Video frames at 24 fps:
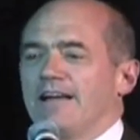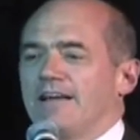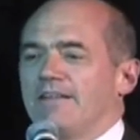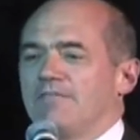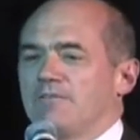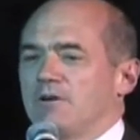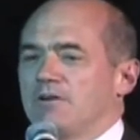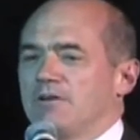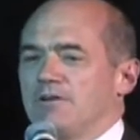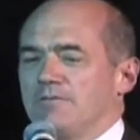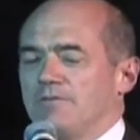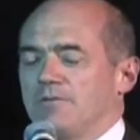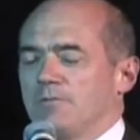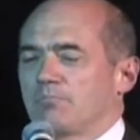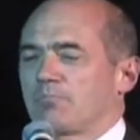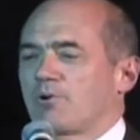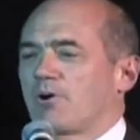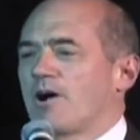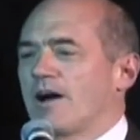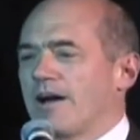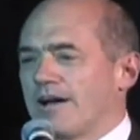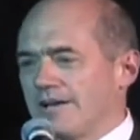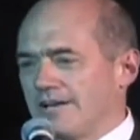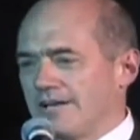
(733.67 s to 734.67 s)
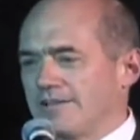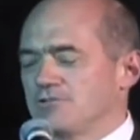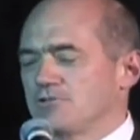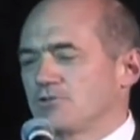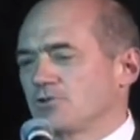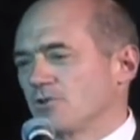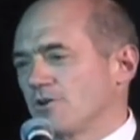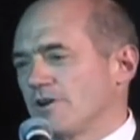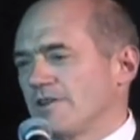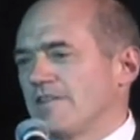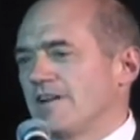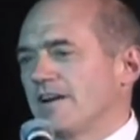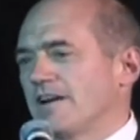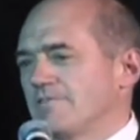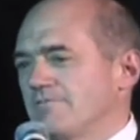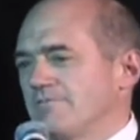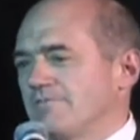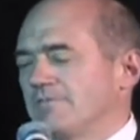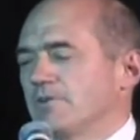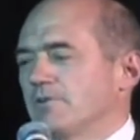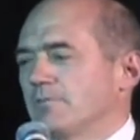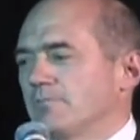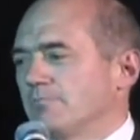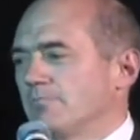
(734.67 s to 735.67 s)
That is what
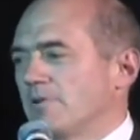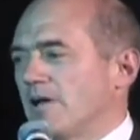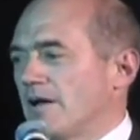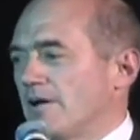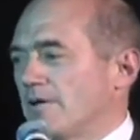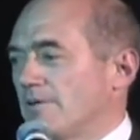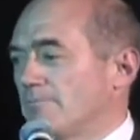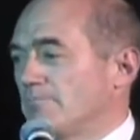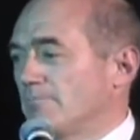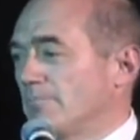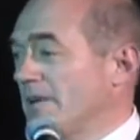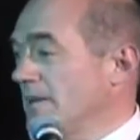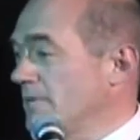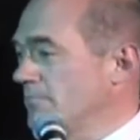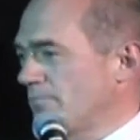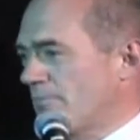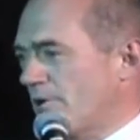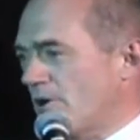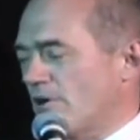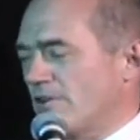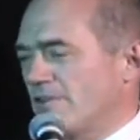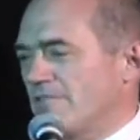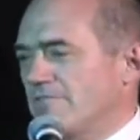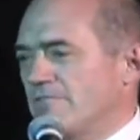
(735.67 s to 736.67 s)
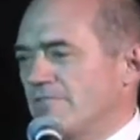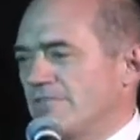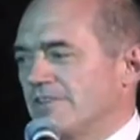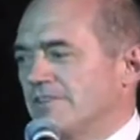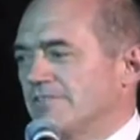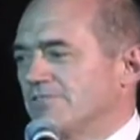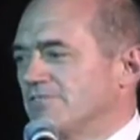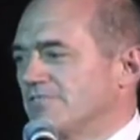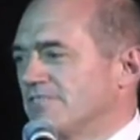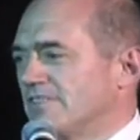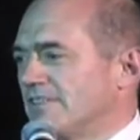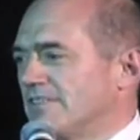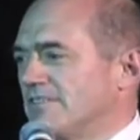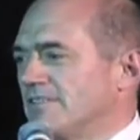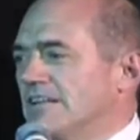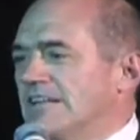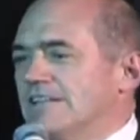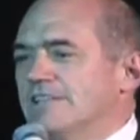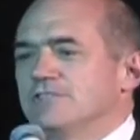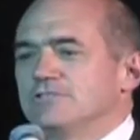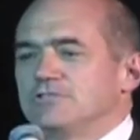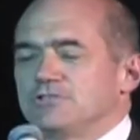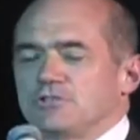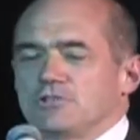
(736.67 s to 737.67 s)
opened up this idea